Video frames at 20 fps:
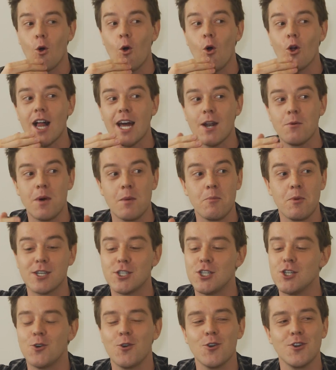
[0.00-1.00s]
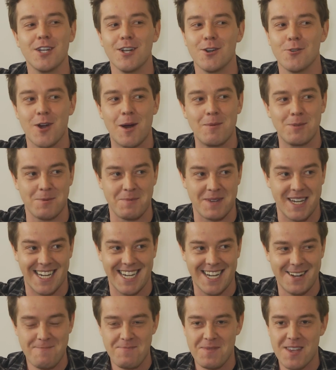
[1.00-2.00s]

all out in one breath. She couldn't interrupt me.